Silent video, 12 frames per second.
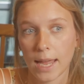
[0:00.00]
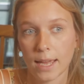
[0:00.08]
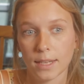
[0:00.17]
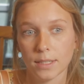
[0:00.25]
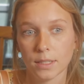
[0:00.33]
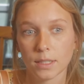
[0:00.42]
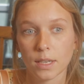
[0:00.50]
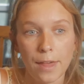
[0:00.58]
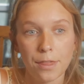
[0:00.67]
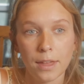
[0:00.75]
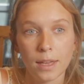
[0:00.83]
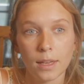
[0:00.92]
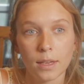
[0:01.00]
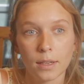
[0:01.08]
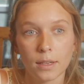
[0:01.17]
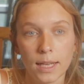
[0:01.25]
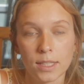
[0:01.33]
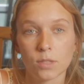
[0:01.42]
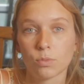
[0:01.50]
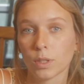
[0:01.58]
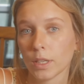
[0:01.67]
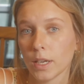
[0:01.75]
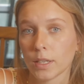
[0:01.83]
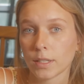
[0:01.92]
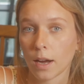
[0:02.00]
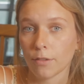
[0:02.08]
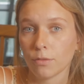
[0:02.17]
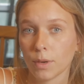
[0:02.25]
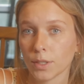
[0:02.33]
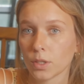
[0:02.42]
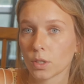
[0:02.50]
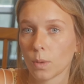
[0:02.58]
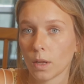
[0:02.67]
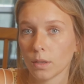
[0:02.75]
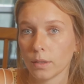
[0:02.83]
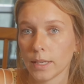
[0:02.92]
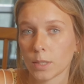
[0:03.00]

And I think it's really a tough one to swallow,